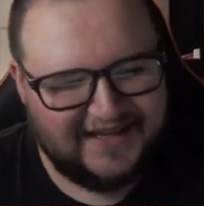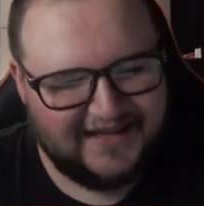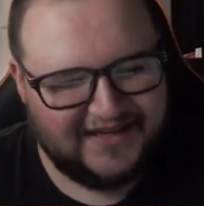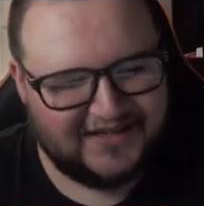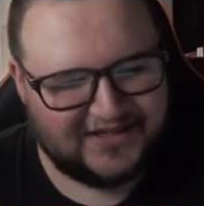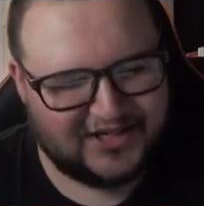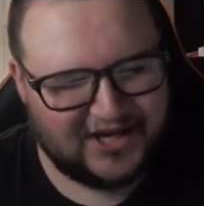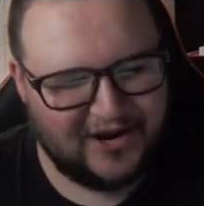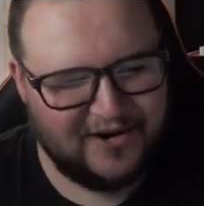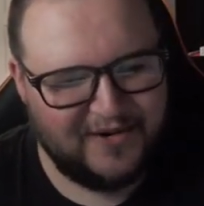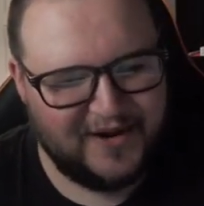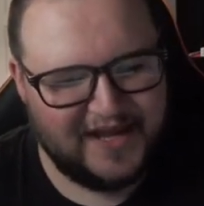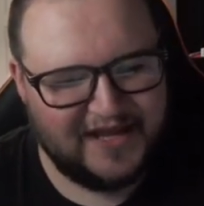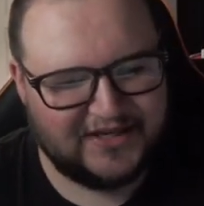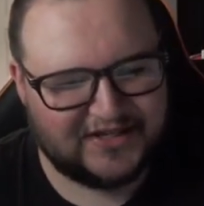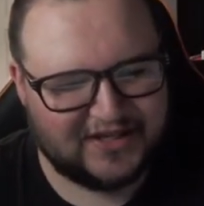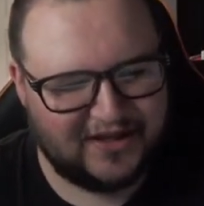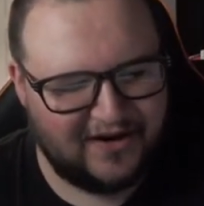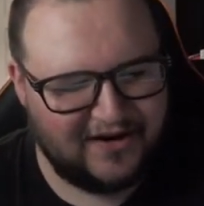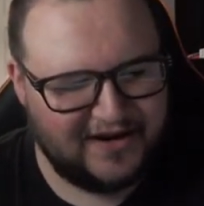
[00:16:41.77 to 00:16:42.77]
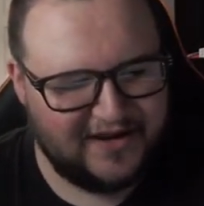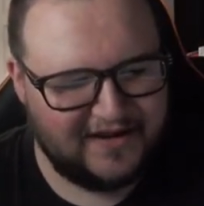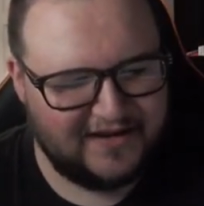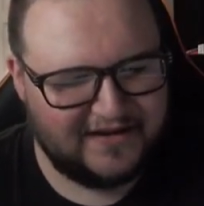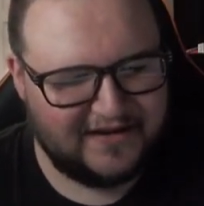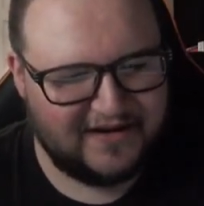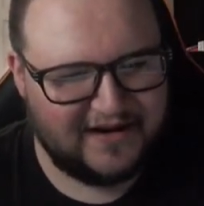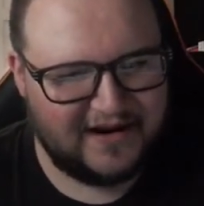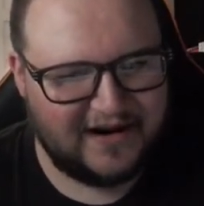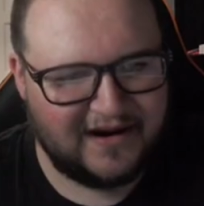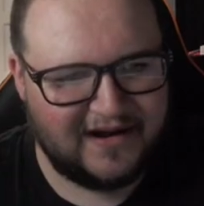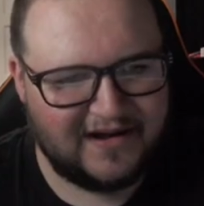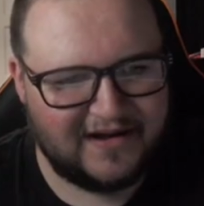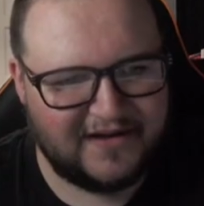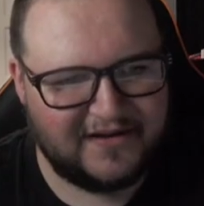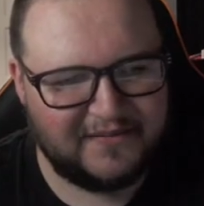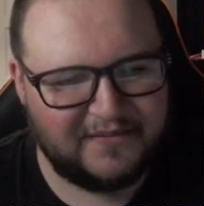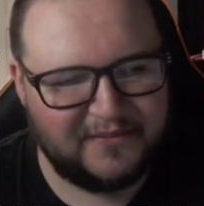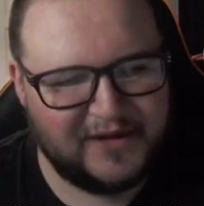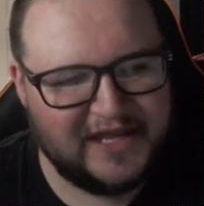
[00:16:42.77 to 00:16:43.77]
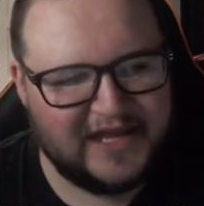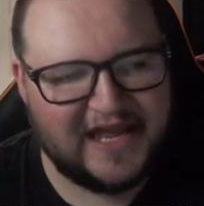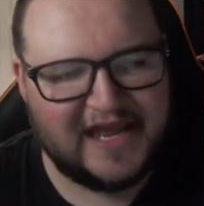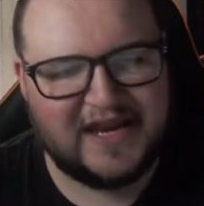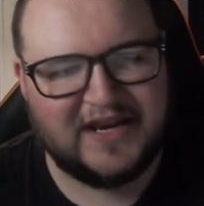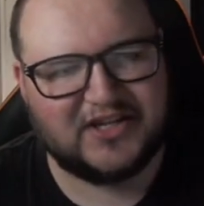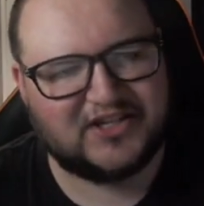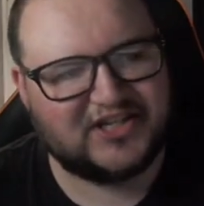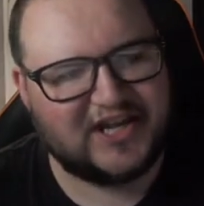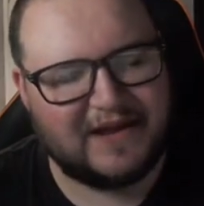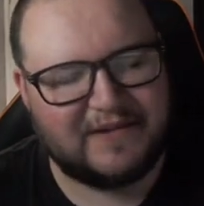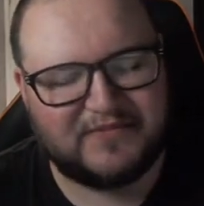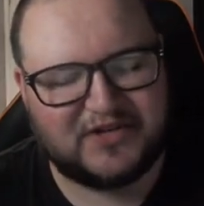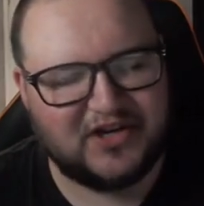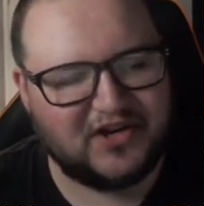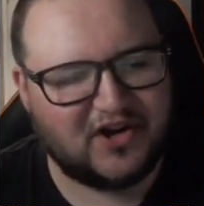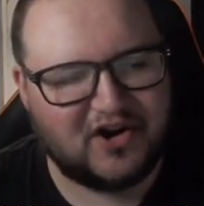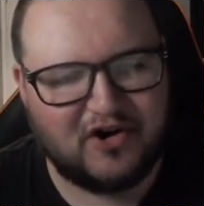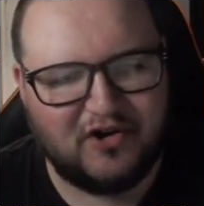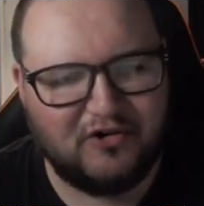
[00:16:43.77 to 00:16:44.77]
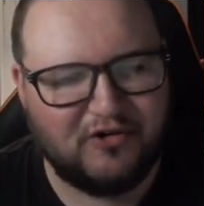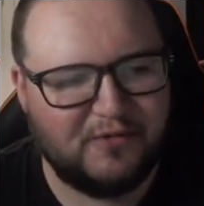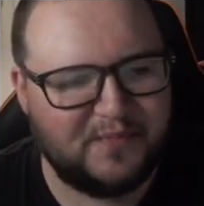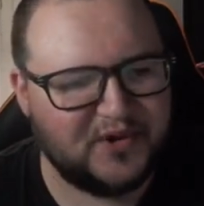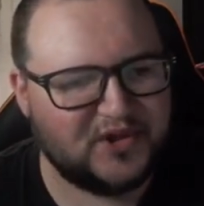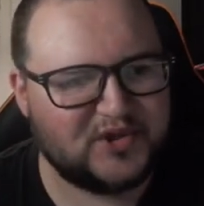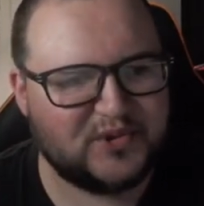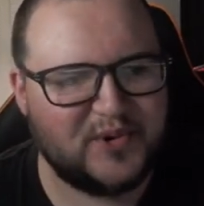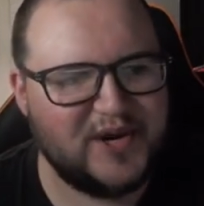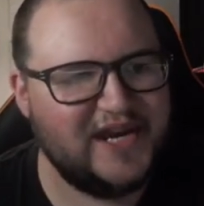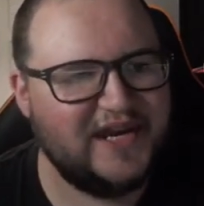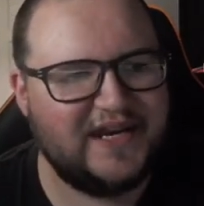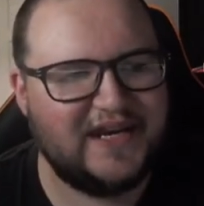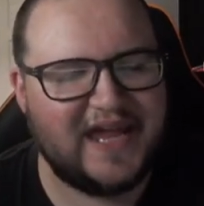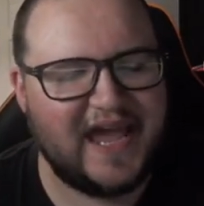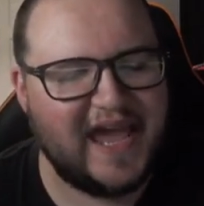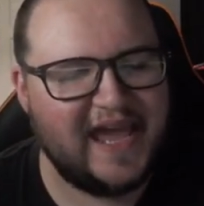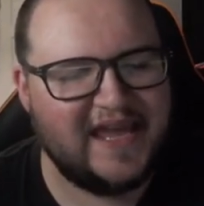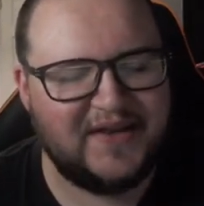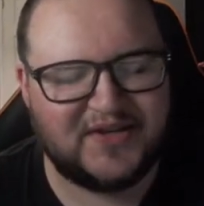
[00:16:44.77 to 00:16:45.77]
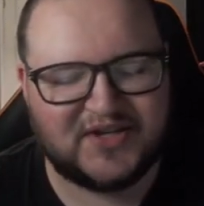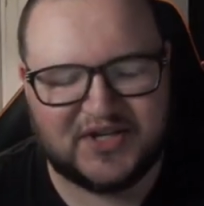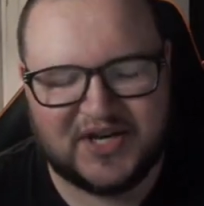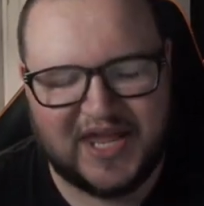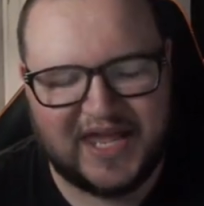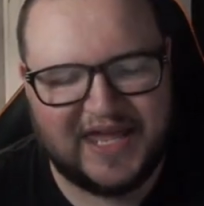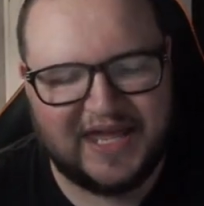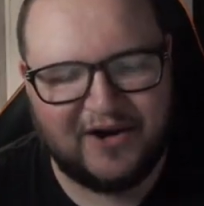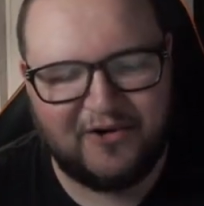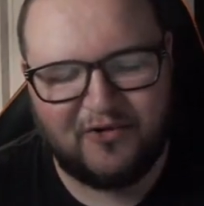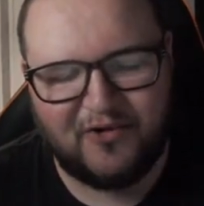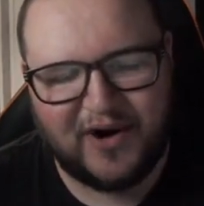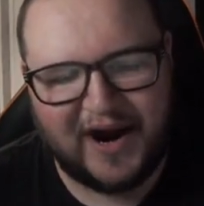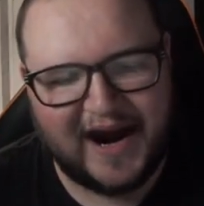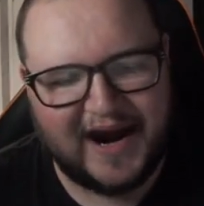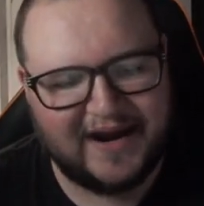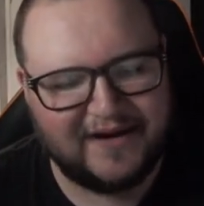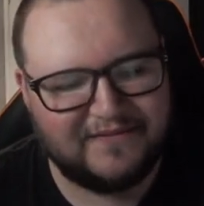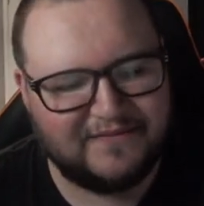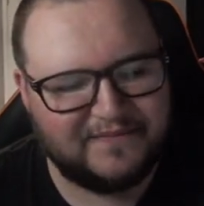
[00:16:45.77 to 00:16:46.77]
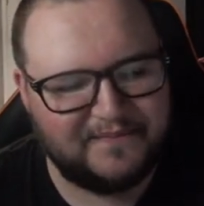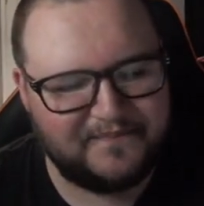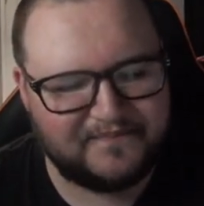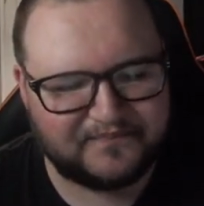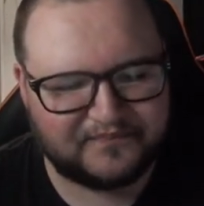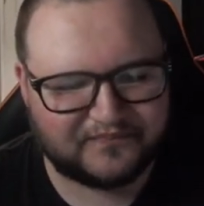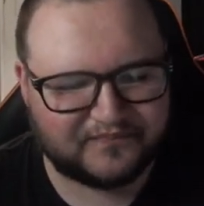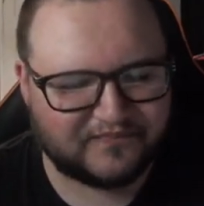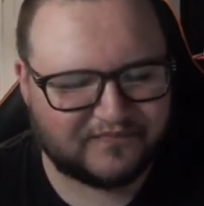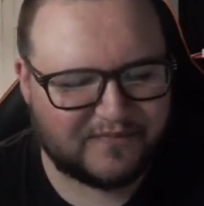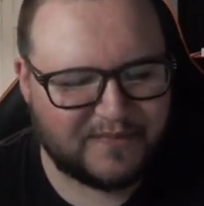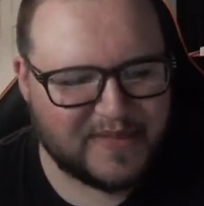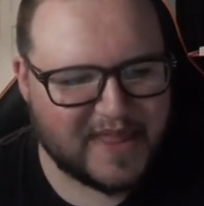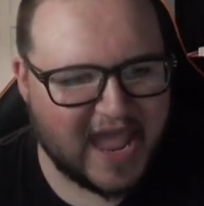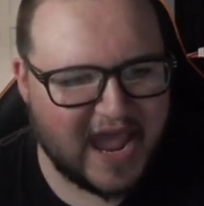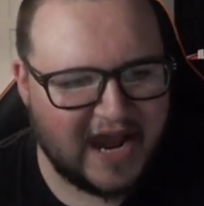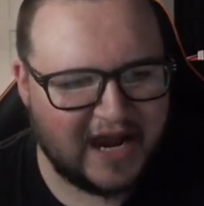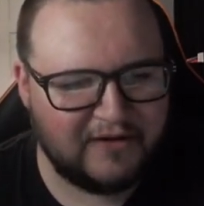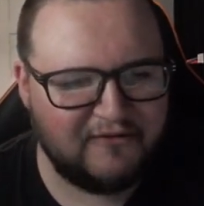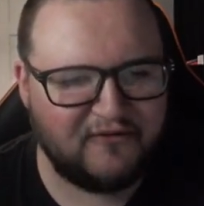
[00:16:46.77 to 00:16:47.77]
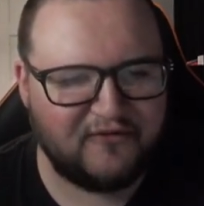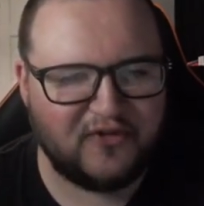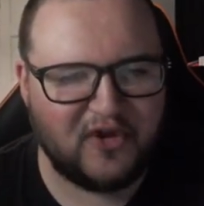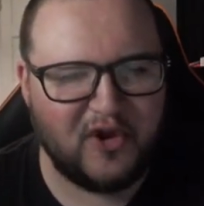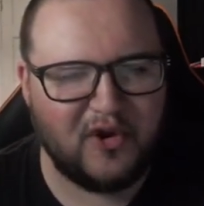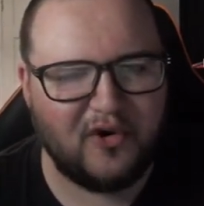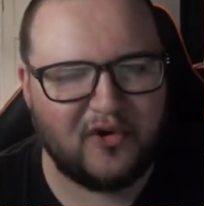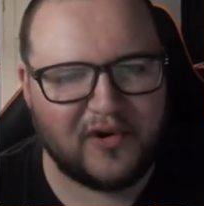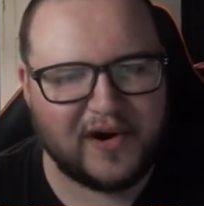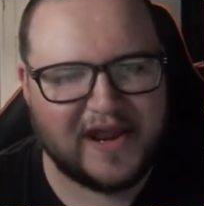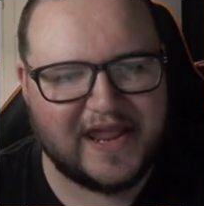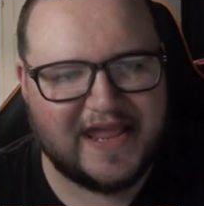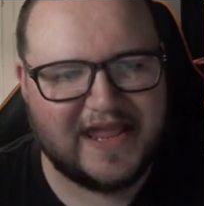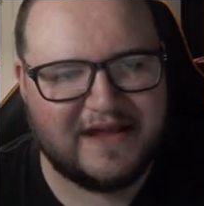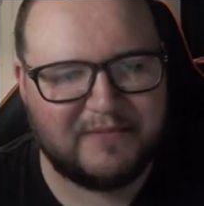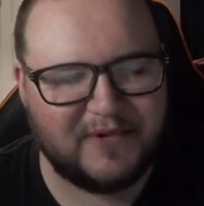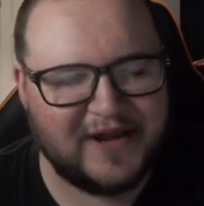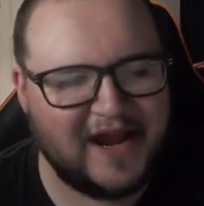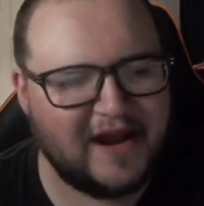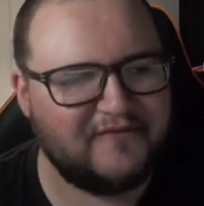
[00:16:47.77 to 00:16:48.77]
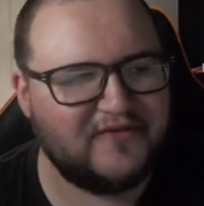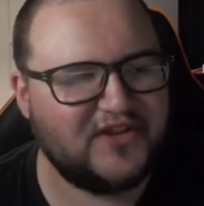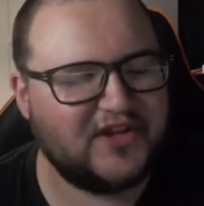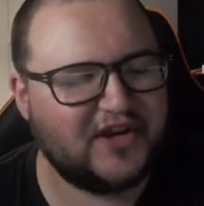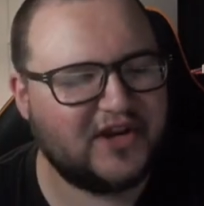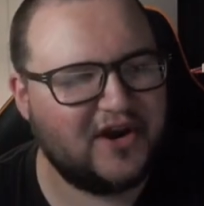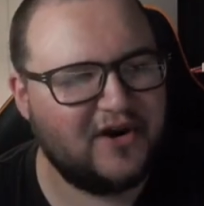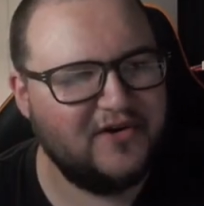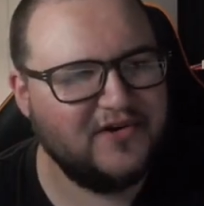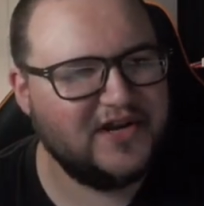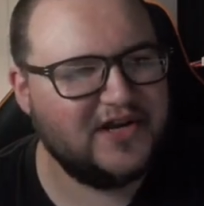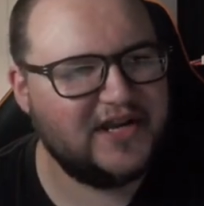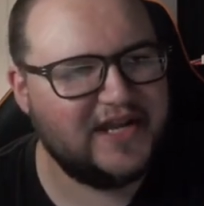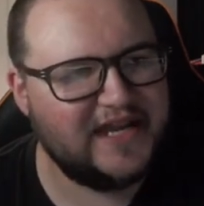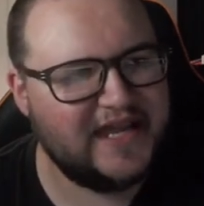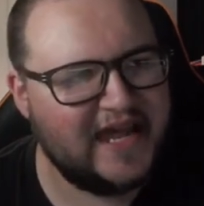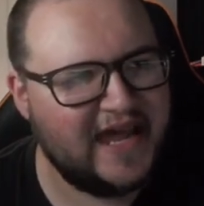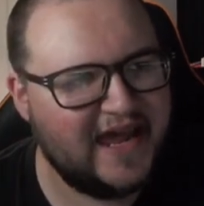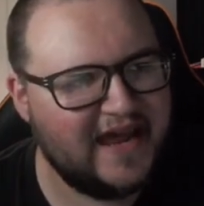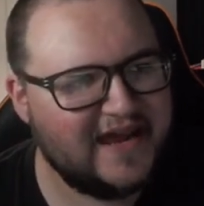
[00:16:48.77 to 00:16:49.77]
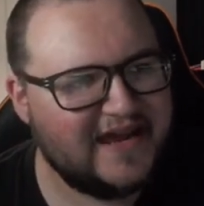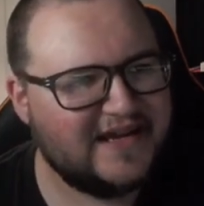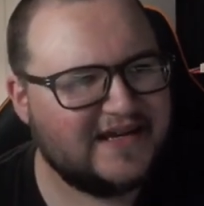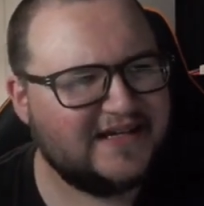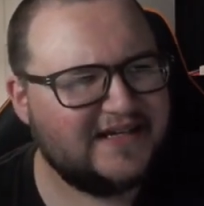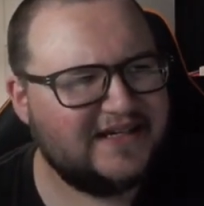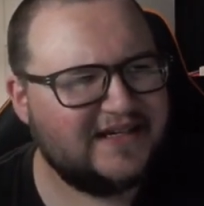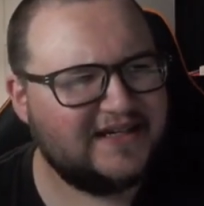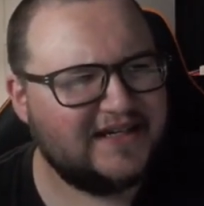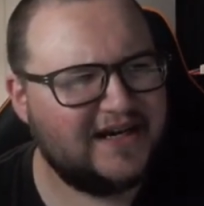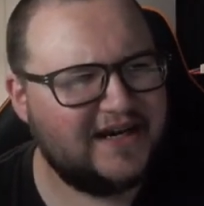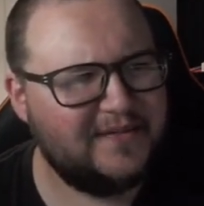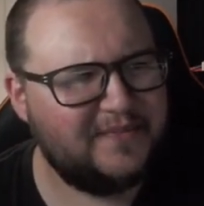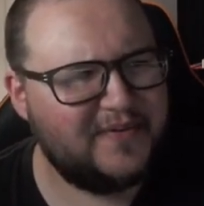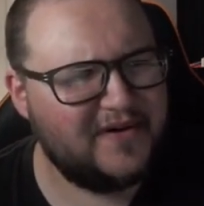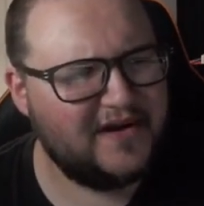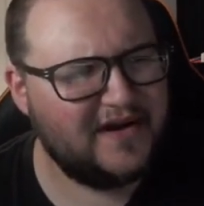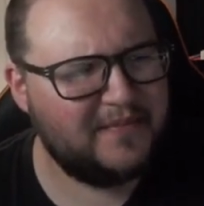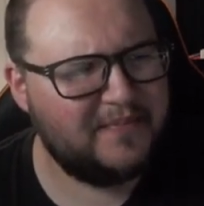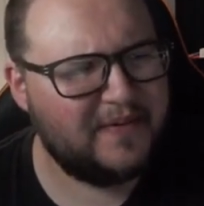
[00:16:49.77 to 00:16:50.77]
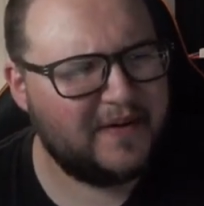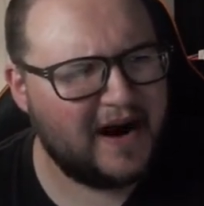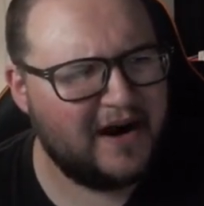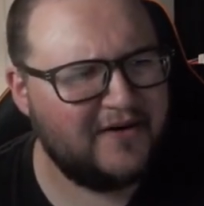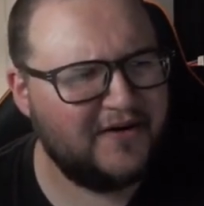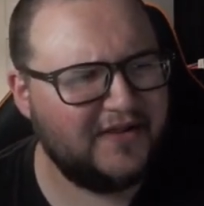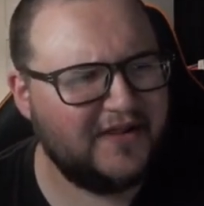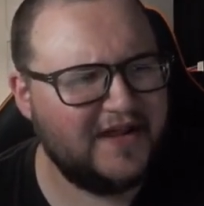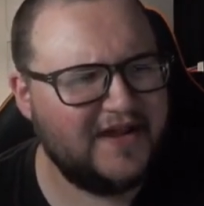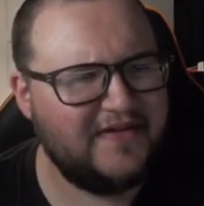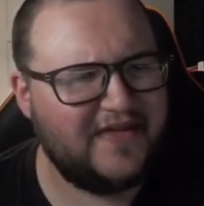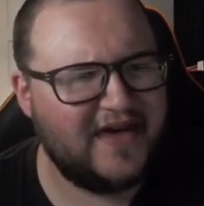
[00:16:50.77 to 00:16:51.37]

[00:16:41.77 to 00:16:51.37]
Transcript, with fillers: So he's like, uh, we intercepted a call between Agent Hill and and Fury. We haven't decoded it yet, uh, but apparently